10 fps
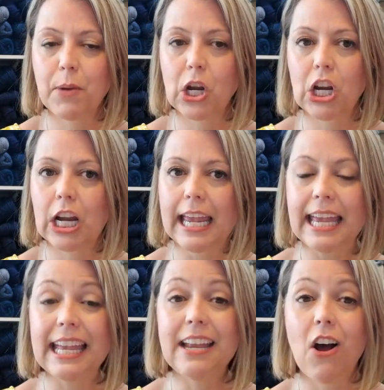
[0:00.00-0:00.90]
marker
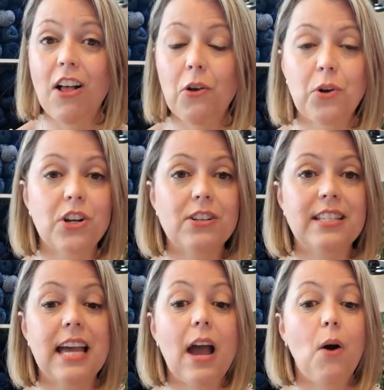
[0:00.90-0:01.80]
in all
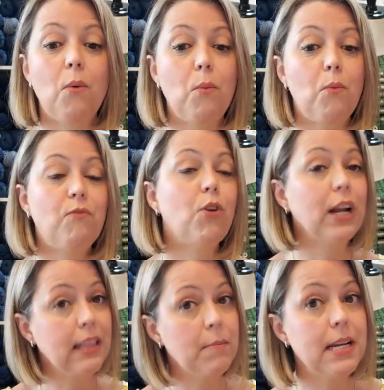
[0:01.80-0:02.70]
orders for
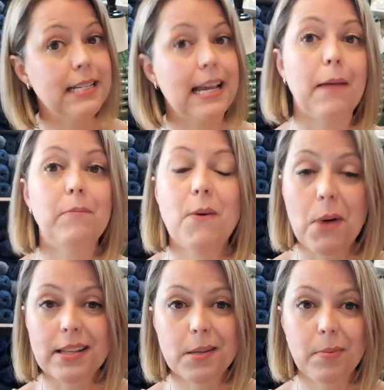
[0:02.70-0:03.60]
a limited time
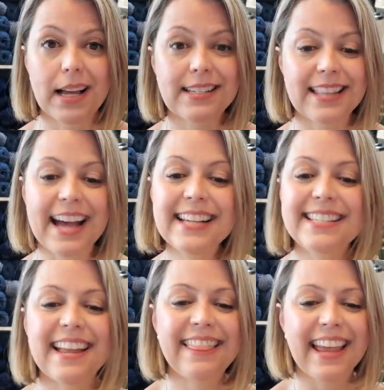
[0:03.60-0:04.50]
while supplies last.
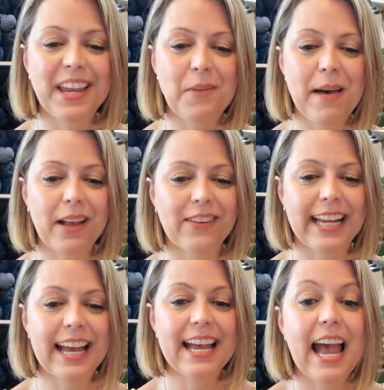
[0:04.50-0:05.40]
Thank you, Bella
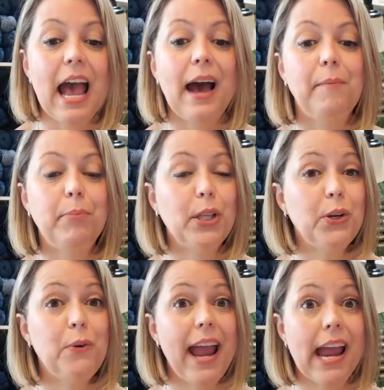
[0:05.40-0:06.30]
Rica.
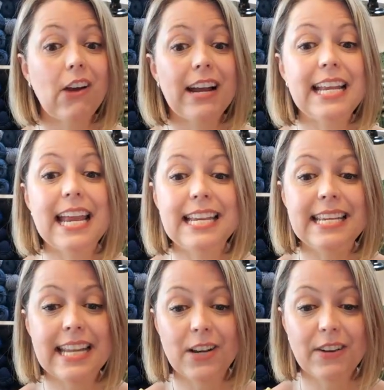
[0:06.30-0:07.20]
Blue Heron
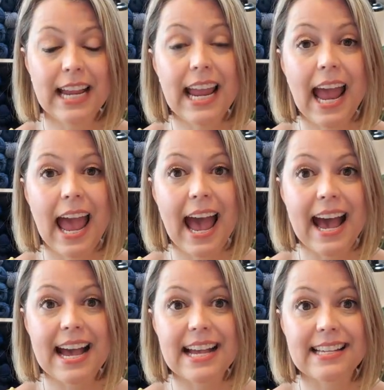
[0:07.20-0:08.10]
Knittery
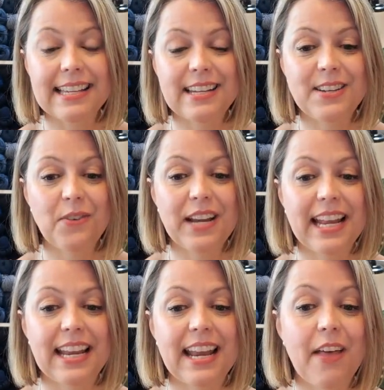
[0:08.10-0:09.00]
has
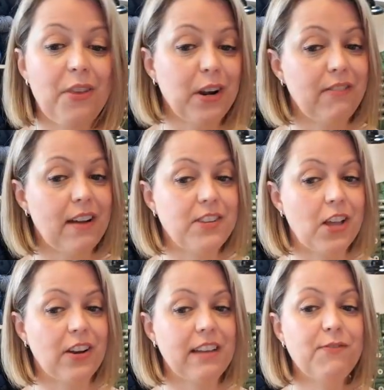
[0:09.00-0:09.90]
donated a
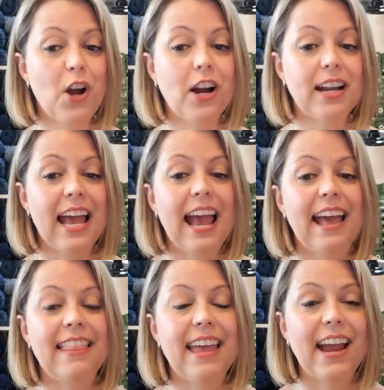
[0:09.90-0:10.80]
$35 gift card.
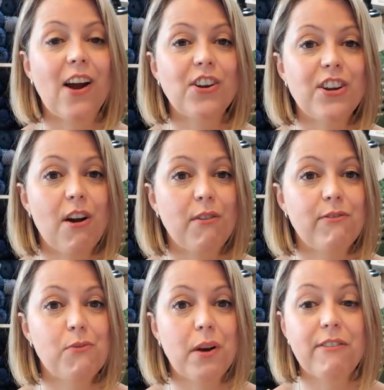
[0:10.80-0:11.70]
They are known
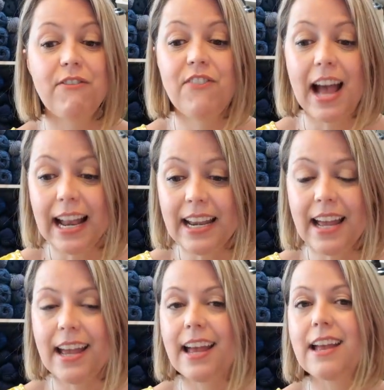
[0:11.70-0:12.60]
for
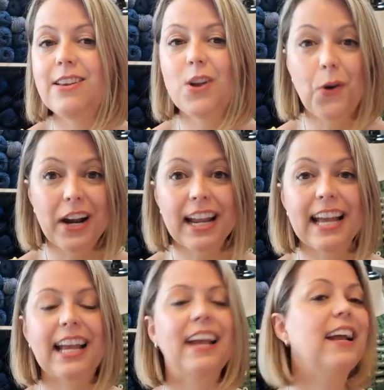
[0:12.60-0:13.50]
fun,
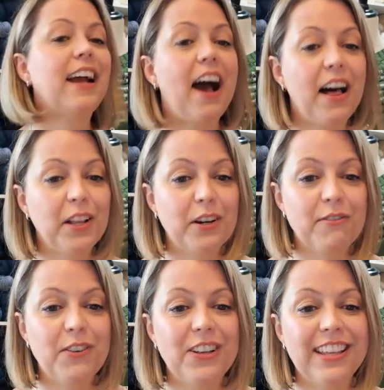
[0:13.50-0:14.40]
Nordic,
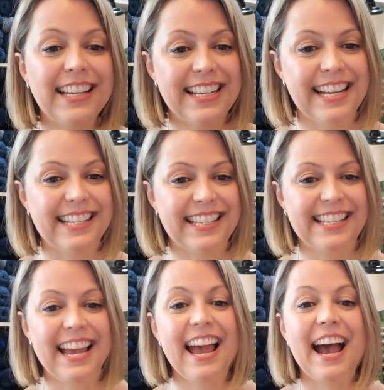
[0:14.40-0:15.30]
colorful knits.